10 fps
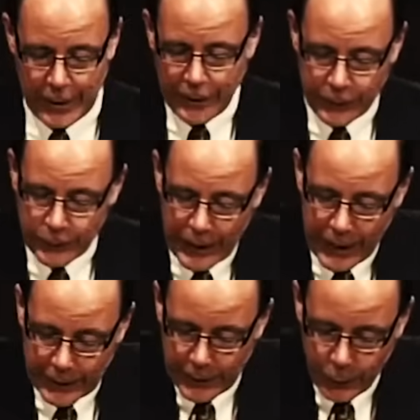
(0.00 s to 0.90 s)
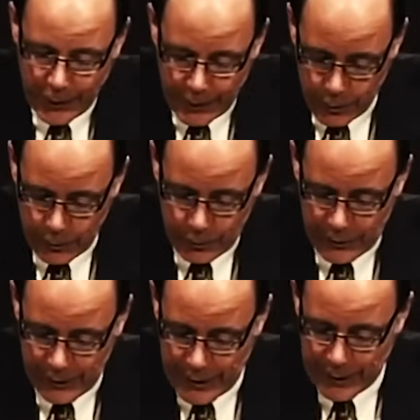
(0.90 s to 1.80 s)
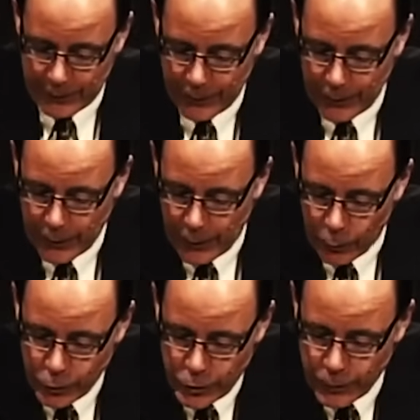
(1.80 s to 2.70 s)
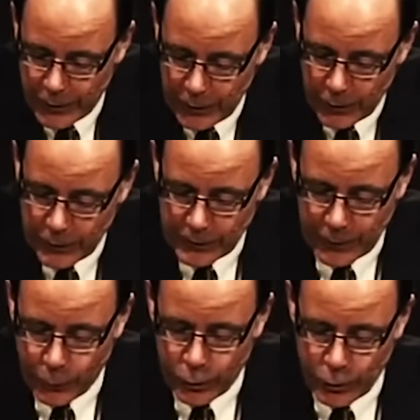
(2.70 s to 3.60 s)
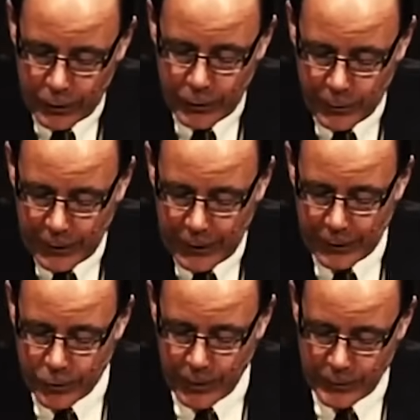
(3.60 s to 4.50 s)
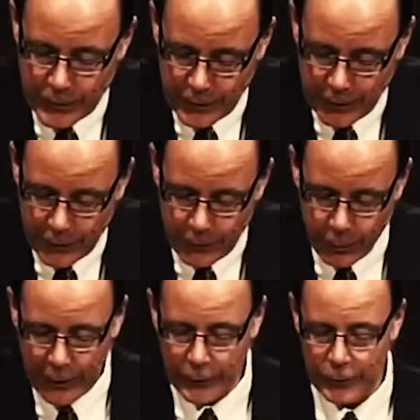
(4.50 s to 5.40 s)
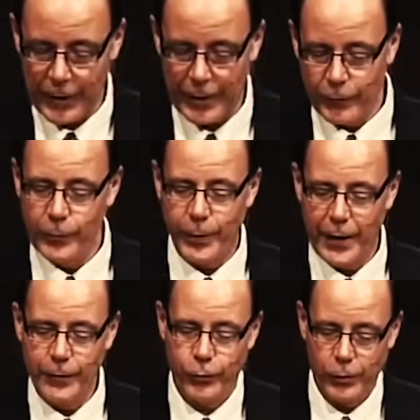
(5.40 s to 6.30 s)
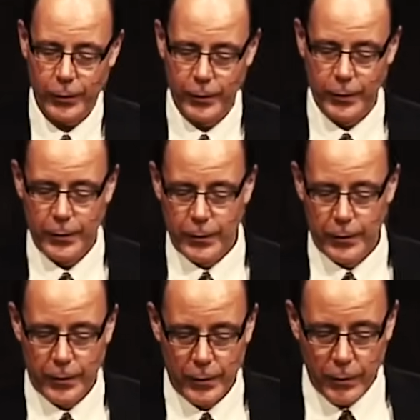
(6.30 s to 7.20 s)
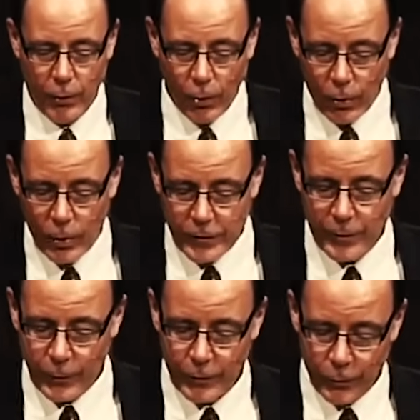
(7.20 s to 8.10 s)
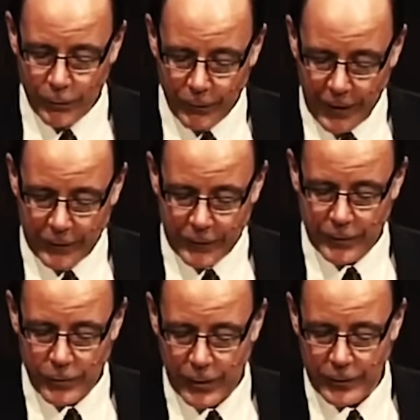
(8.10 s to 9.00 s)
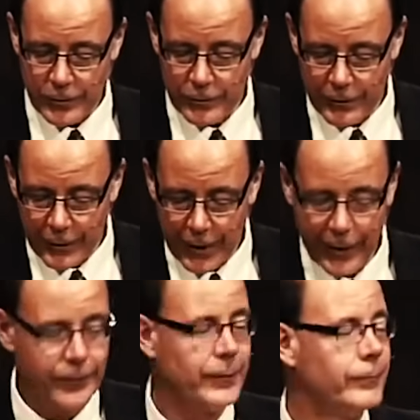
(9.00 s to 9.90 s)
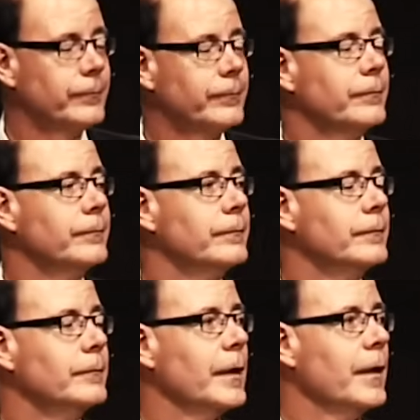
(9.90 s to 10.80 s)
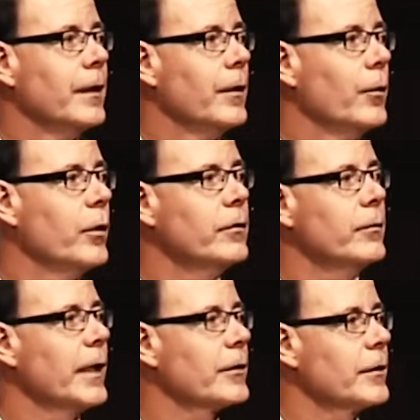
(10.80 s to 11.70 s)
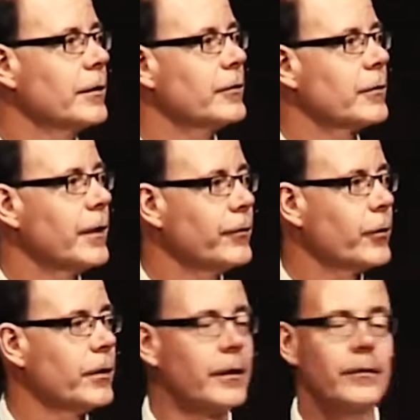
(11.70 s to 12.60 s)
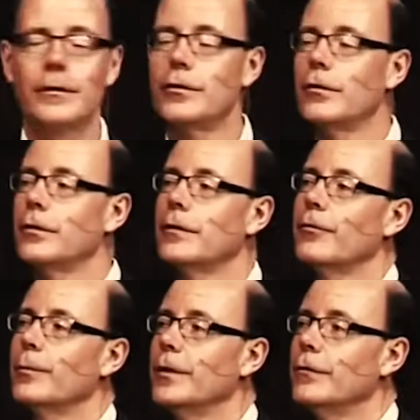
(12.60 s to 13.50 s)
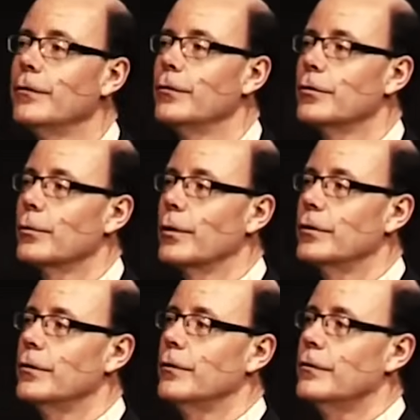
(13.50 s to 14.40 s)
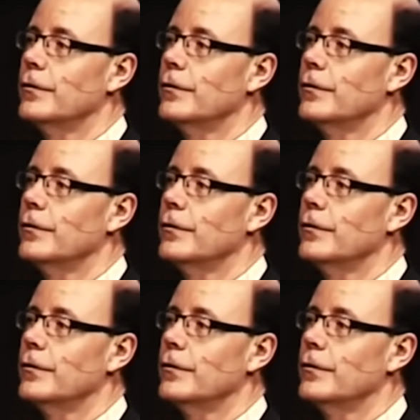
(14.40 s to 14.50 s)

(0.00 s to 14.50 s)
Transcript: if you died on the way home today, would you be known as someone who accumulated treasures on earth, probably you can't even pay for, or someone who invested treasures in heaven? What direction is your life going? Because did you know you'll never be in the future what you don't